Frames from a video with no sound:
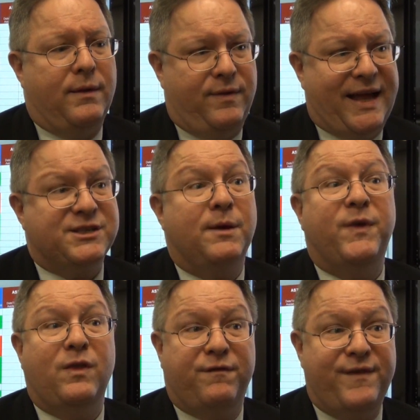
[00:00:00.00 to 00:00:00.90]
that's
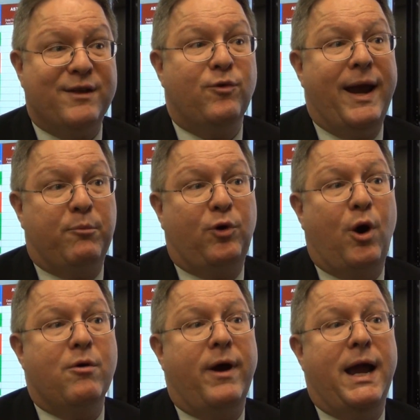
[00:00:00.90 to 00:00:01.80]
something the FedRAMP
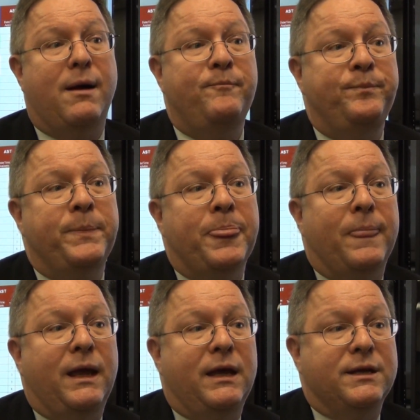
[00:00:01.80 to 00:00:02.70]
program
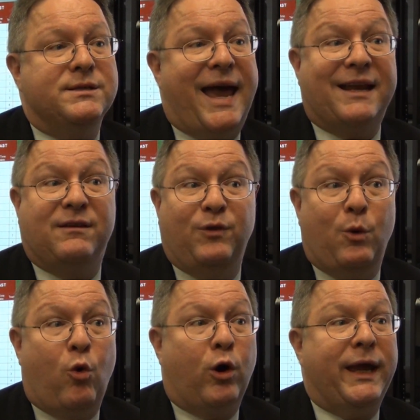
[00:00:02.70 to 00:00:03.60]
is actively
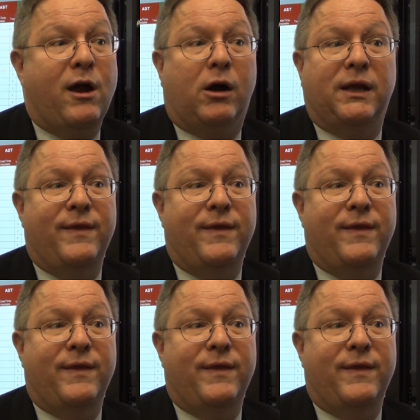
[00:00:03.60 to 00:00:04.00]
working on,